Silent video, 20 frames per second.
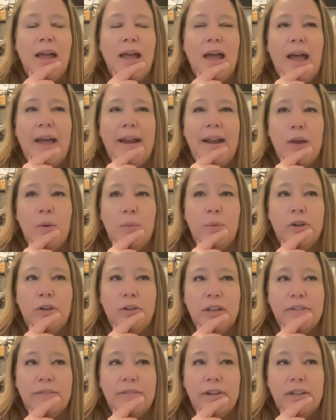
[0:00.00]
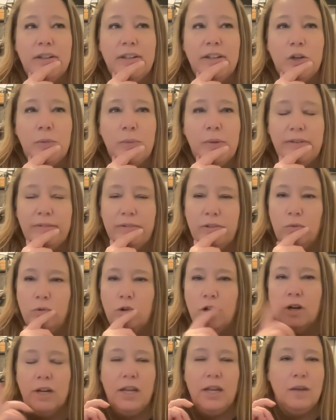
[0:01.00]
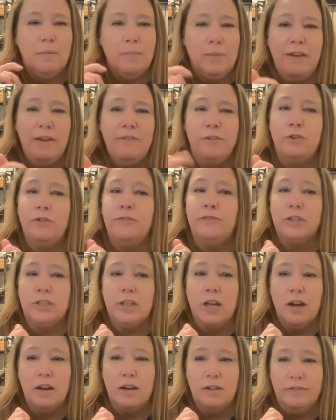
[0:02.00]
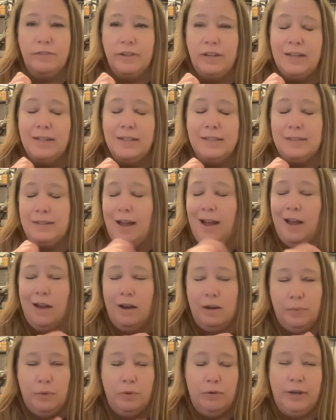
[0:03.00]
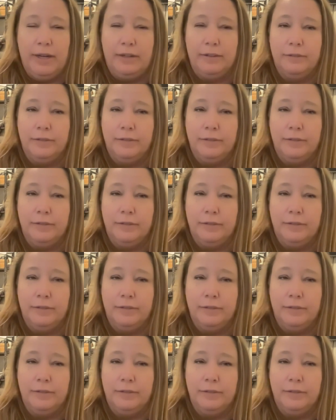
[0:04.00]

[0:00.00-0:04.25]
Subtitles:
And I will give a little bit of a warning. My food photography is not on point.